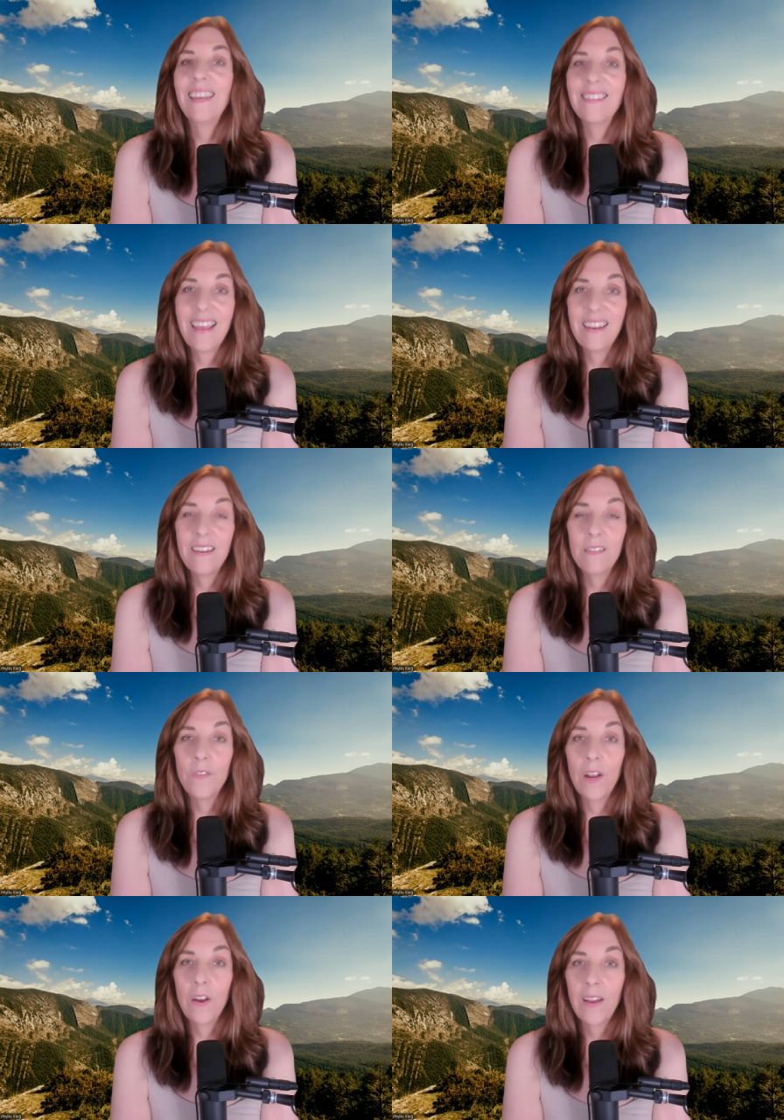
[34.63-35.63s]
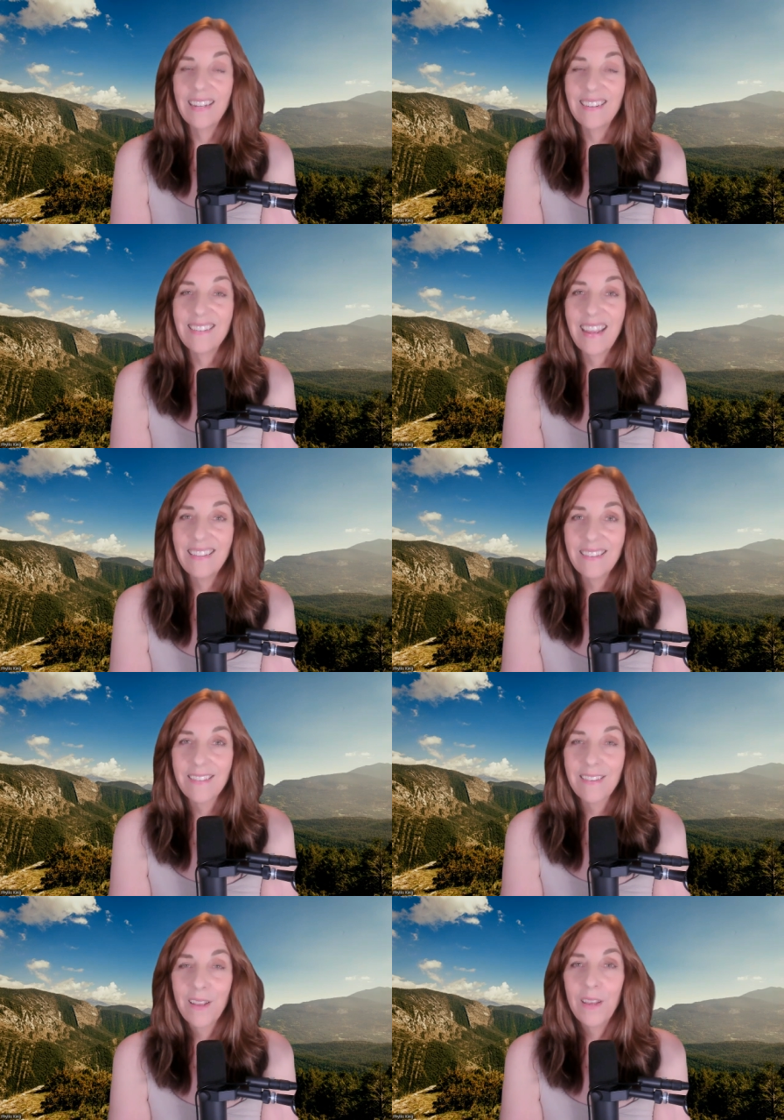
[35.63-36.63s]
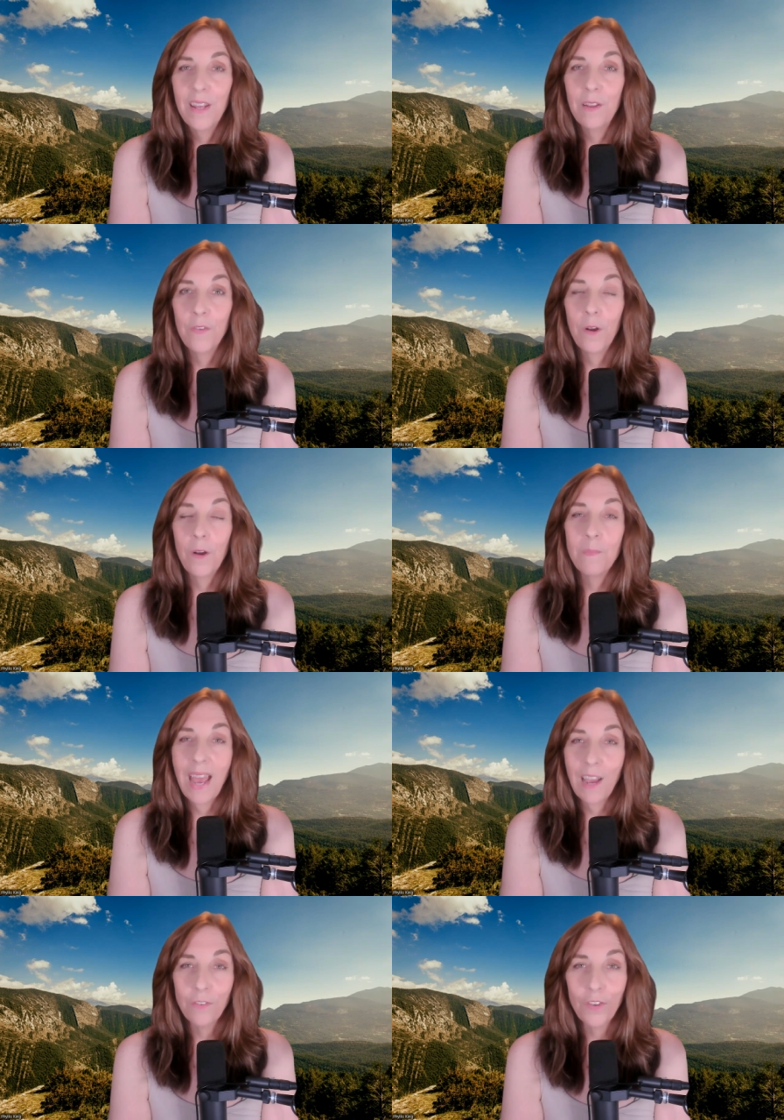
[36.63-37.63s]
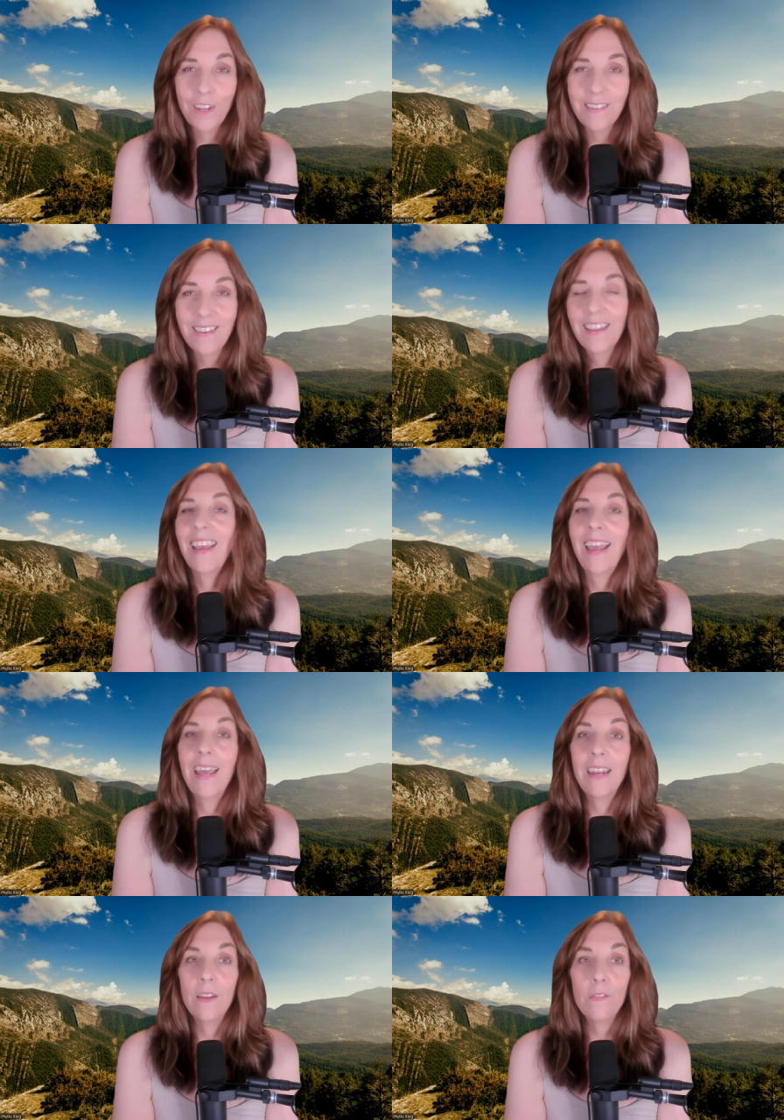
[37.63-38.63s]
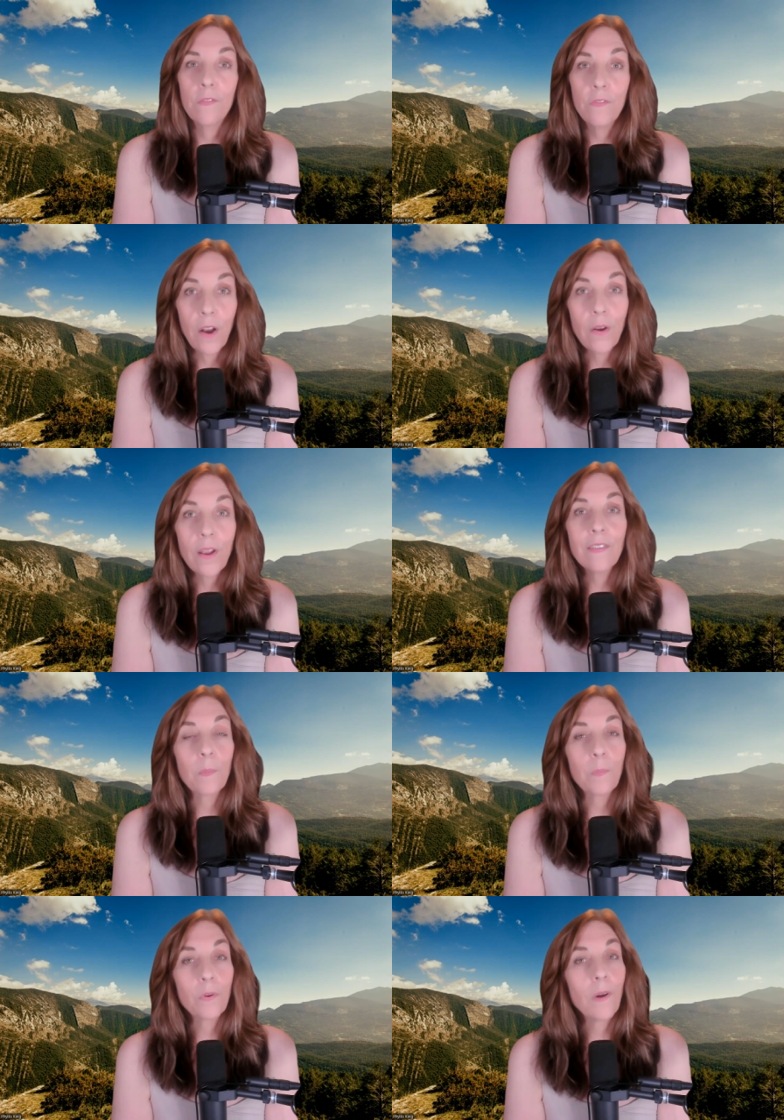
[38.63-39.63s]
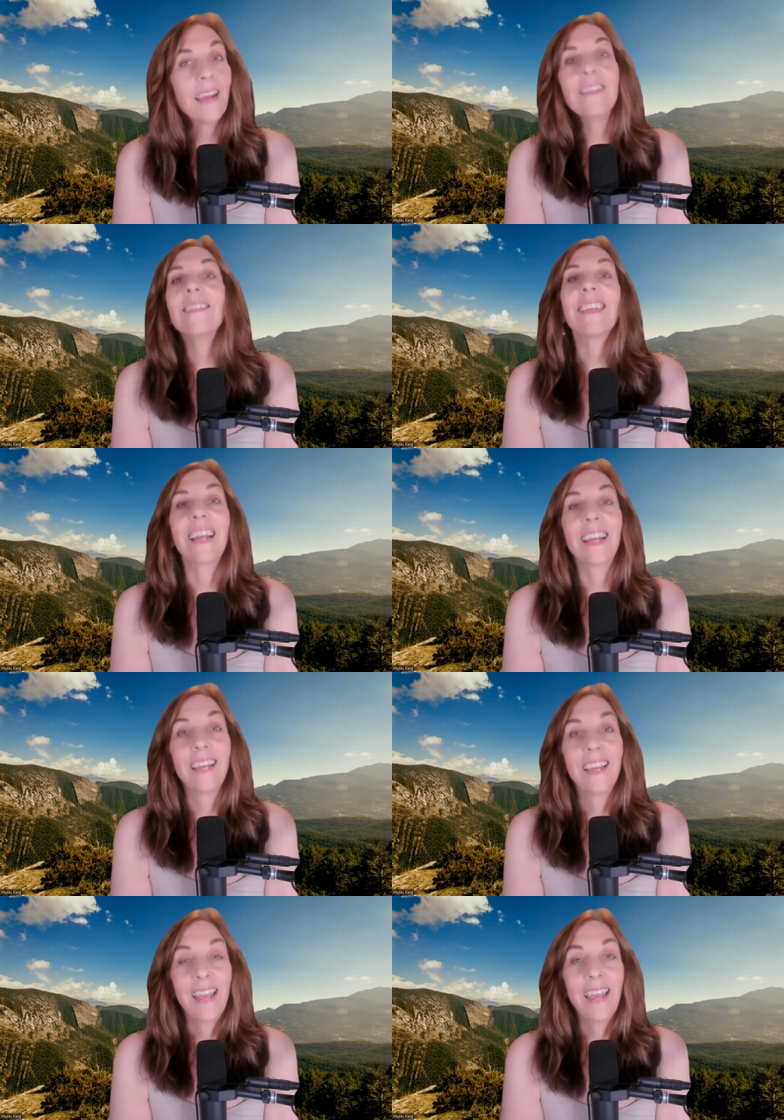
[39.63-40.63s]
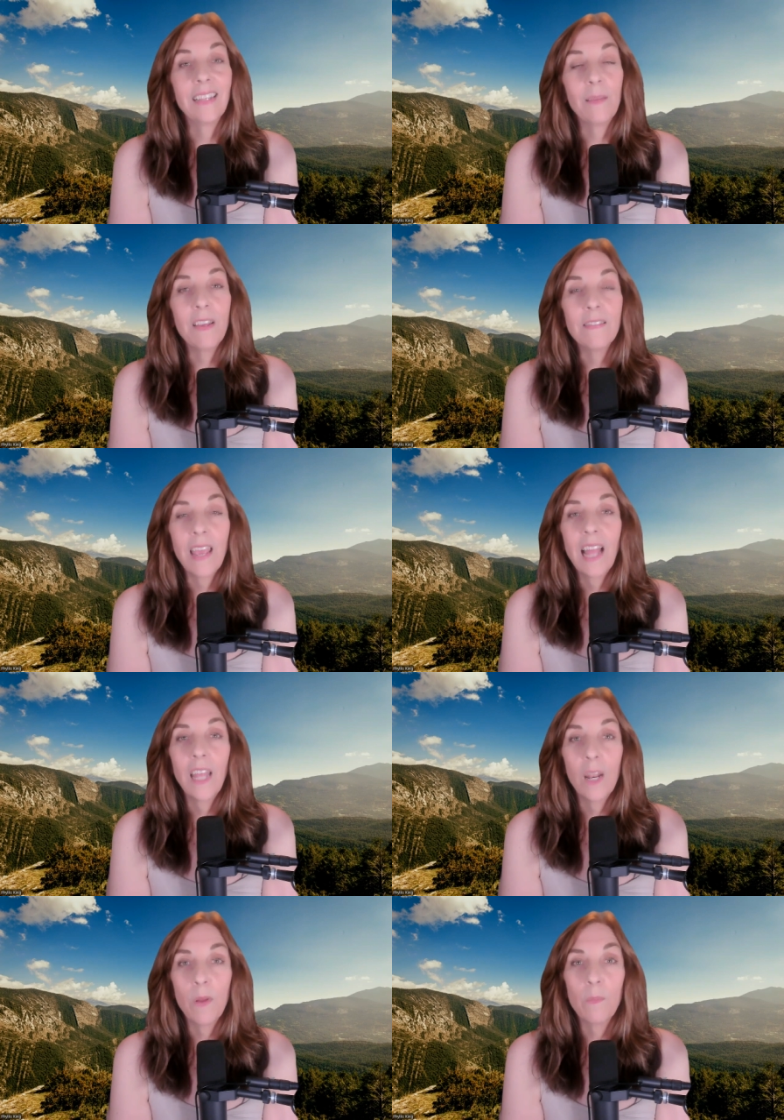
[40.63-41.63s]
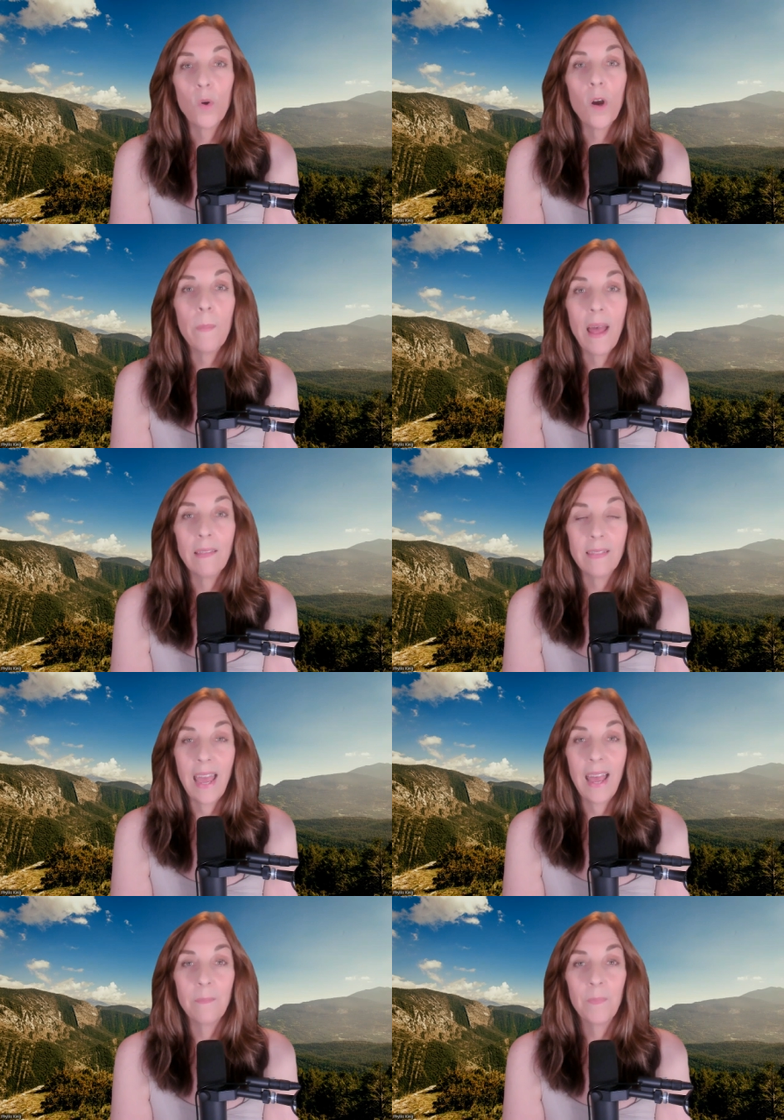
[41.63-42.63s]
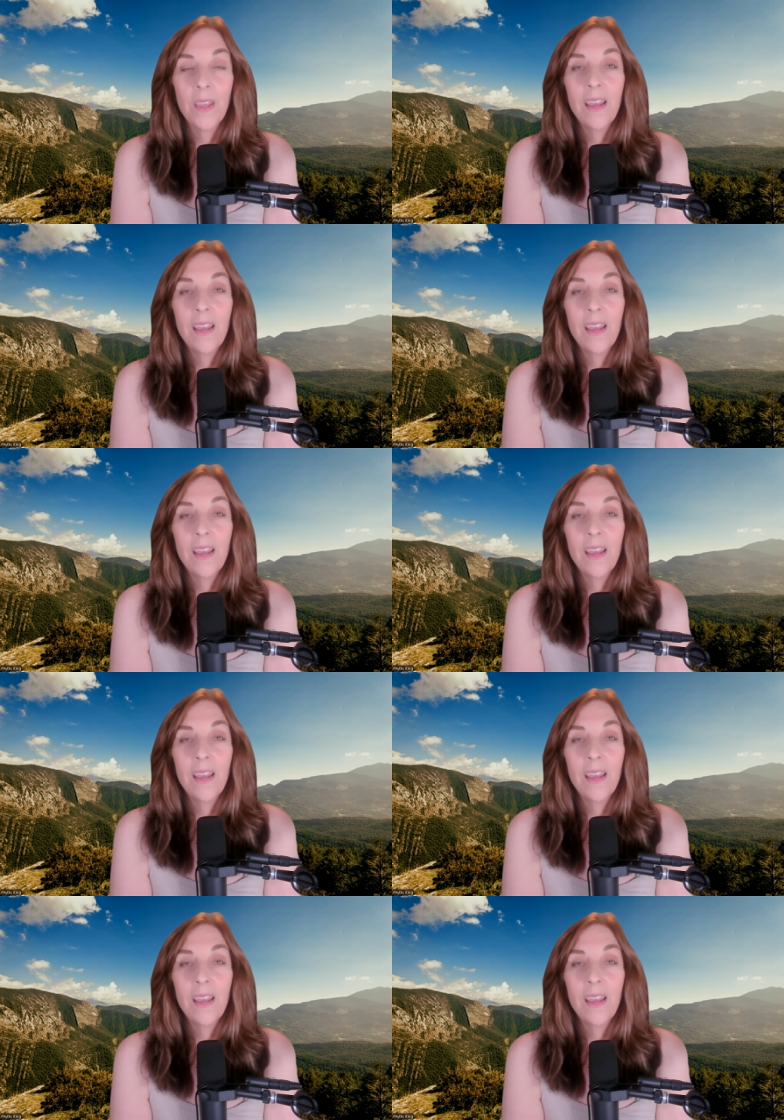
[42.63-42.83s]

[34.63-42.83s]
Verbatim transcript: is that it is very intense, it is very passionate, and it is very surprising. And let me say a little bit bit more about that.